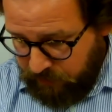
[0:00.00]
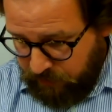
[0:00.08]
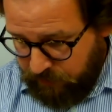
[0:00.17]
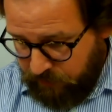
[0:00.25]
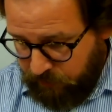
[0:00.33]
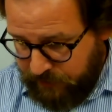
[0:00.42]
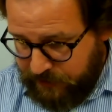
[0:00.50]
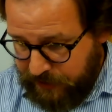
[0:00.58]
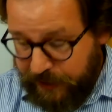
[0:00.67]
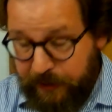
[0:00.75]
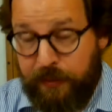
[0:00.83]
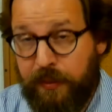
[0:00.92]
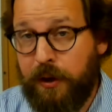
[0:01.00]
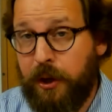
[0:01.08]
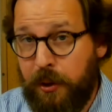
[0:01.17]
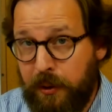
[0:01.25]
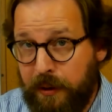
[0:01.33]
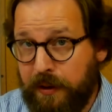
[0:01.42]
We seek the
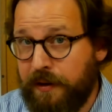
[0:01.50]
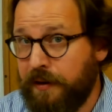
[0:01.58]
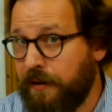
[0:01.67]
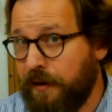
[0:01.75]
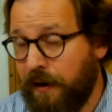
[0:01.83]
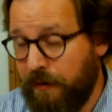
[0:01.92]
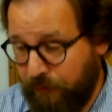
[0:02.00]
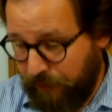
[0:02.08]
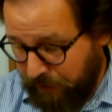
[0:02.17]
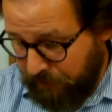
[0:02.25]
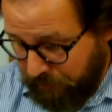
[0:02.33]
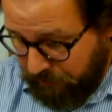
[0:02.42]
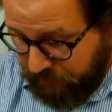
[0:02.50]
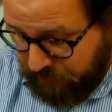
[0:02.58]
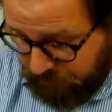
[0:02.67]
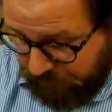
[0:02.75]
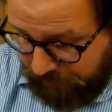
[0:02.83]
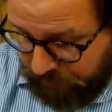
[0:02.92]
good of one another as
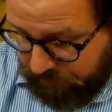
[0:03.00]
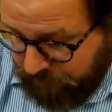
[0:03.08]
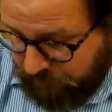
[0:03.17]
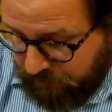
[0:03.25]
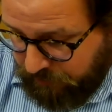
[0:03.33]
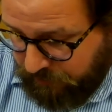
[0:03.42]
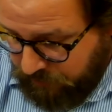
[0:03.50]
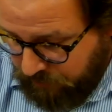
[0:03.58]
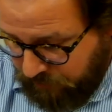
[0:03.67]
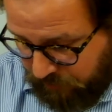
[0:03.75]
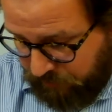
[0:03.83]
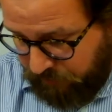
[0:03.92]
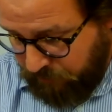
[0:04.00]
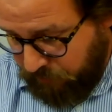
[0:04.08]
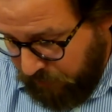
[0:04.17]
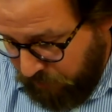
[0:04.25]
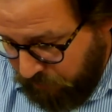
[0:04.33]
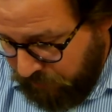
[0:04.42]
well. Um, we,
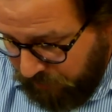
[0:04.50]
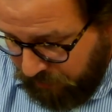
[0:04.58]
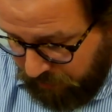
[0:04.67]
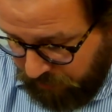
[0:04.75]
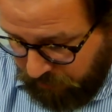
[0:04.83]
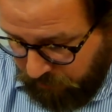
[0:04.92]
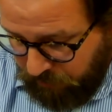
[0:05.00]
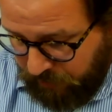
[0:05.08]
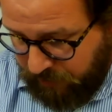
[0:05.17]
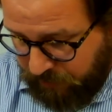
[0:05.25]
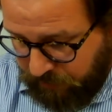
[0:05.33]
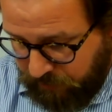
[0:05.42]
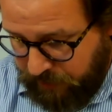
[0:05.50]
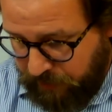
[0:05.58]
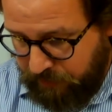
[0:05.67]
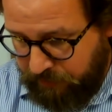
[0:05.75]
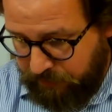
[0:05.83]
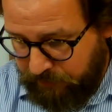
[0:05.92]
we, we can think
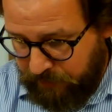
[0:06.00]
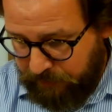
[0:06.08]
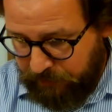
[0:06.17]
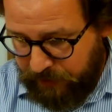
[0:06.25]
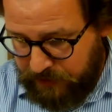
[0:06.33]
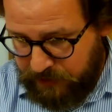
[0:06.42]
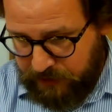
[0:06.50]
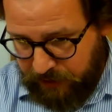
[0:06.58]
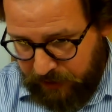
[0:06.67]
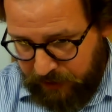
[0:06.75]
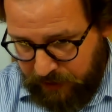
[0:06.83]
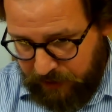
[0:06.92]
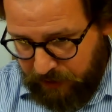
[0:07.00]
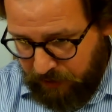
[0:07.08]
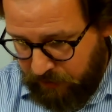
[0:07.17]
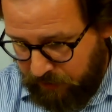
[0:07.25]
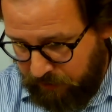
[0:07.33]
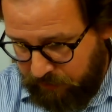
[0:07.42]
of a place like here and
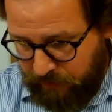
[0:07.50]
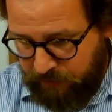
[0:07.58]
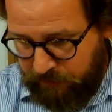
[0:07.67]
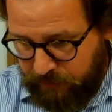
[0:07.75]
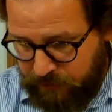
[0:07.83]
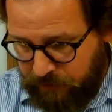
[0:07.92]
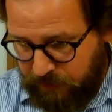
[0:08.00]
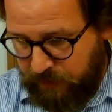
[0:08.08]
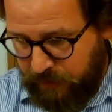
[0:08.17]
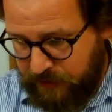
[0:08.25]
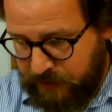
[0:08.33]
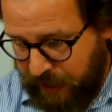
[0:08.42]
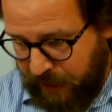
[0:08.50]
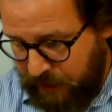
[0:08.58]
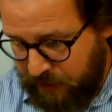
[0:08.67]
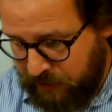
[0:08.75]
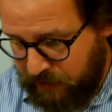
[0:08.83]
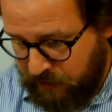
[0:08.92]
in, in 1 Corinthians 8.
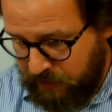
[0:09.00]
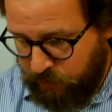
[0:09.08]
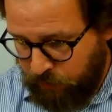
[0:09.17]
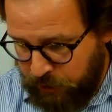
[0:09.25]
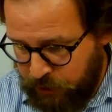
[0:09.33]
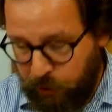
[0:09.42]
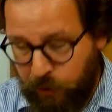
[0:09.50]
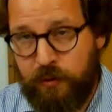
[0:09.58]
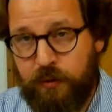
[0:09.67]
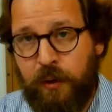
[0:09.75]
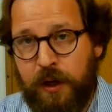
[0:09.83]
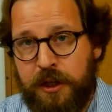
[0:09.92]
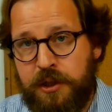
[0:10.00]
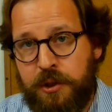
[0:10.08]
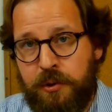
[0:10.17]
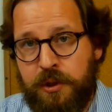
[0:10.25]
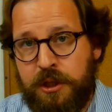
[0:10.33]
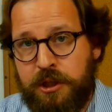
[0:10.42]
We don't want to
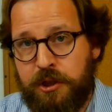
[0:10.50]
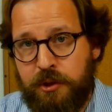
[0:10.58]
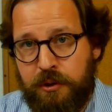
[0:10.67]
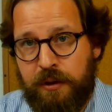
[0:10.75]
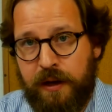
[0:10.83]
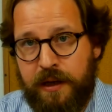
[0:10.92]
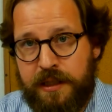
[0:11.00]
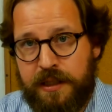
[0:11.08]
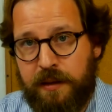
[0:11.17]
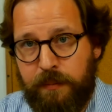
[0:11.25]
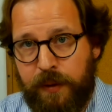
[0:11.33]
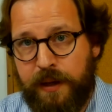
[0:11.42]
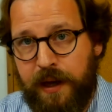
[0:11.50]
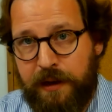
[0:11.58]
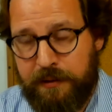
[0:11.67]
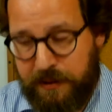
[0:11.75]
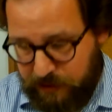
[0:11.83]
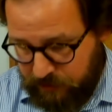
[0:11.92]
destroy someone
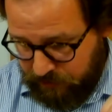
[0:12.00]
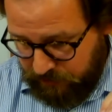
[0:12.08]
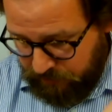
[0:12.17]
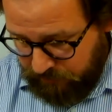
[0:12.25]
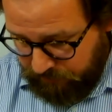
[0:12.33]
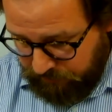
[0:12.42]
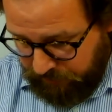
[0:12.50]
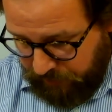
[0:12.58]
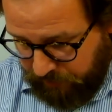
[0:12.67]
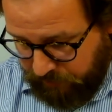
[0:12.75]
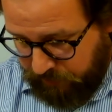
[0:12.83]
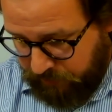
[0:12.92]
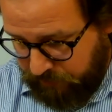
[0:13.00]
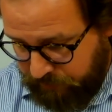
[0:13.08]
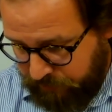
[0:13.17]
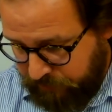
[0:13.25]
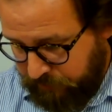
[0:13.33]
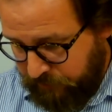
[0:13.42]
else's faith.
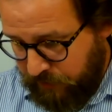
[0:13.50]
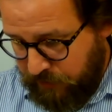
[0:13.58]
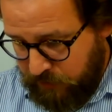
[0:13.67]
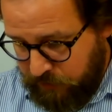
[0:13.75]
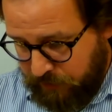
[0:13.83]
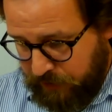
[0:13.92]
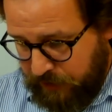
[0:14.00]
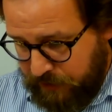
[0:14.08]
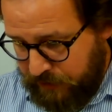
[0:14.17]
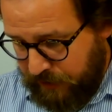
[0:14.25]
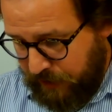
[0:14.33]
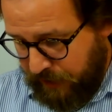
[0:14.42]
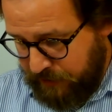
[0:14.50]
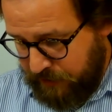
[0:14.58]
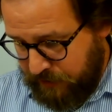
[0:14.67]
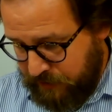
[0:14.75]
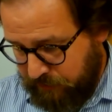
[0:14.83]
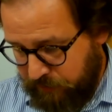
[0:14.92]
And this really is the essence
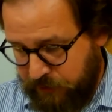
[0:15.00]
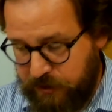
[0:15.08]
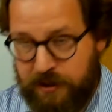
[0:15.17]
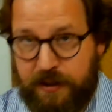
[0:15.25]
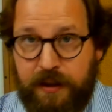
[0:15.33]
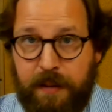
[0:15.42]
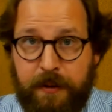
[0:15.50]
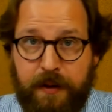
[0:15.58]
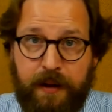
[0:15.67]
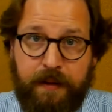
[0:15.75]
of Christian liberty.